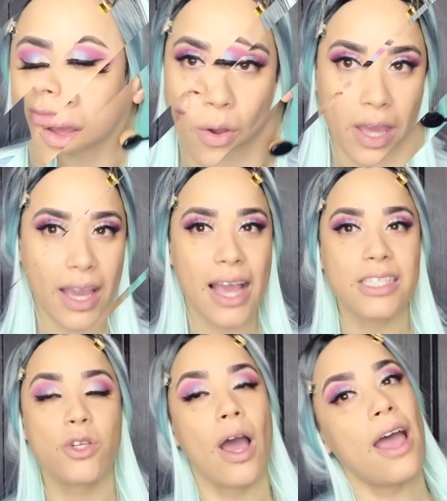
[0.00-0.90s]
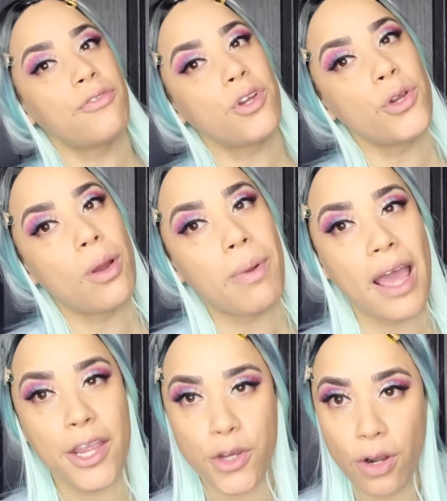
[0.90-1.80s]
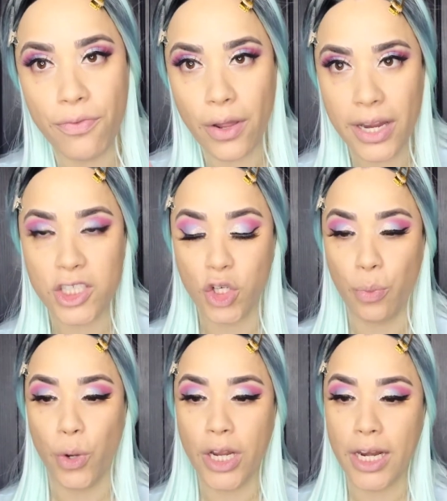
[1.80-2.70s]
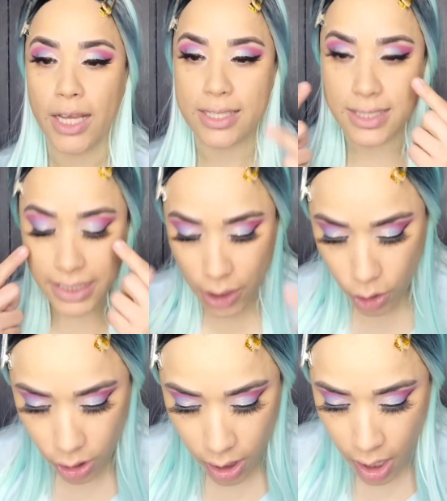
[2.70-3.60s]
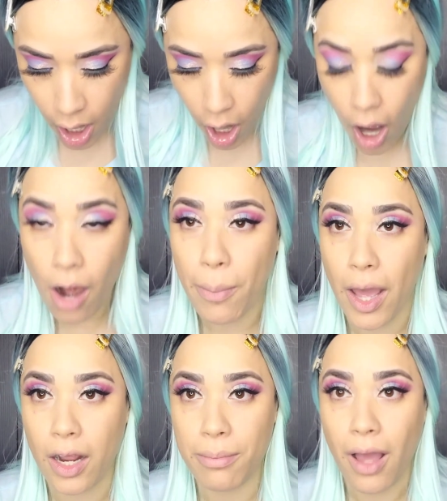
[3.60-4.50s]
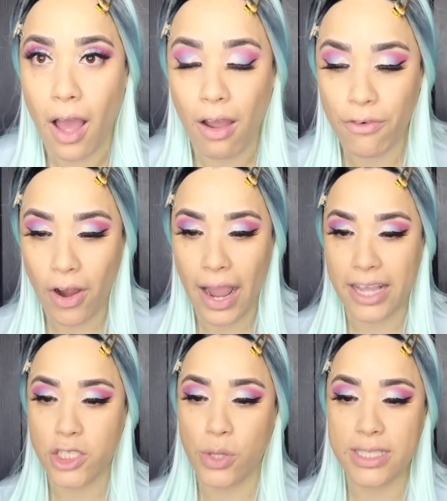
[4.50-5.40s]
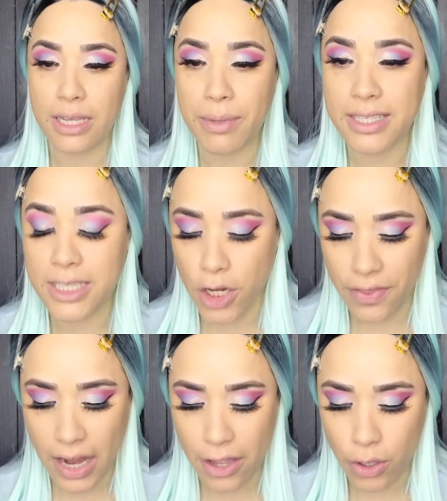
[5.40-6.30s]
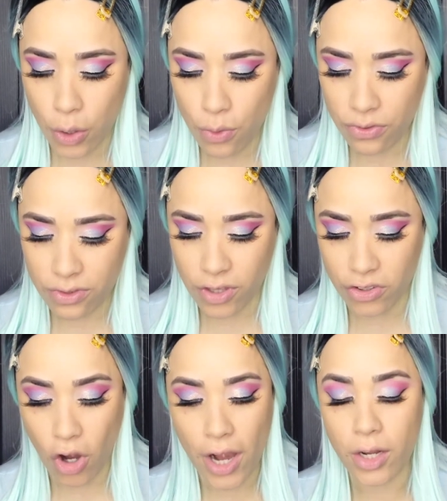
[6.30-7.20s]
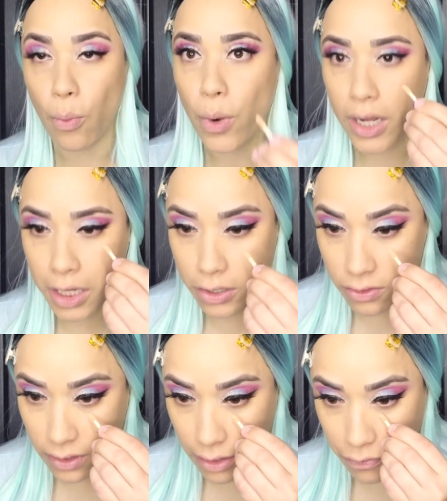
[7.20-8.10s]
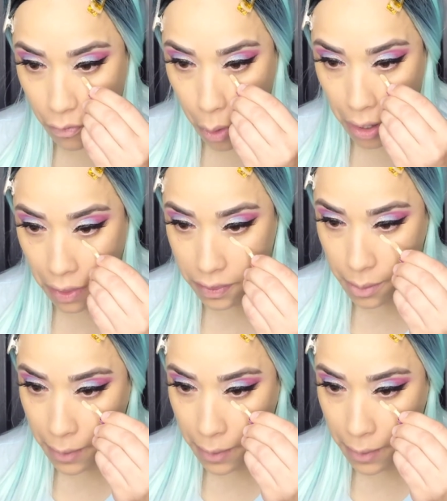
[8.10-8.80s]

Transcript: Okay guys, so after you apply your foundation, we're going to conceal our bottom of our eyes. So the same concealer that I used, the Tarte, we're going to use it for the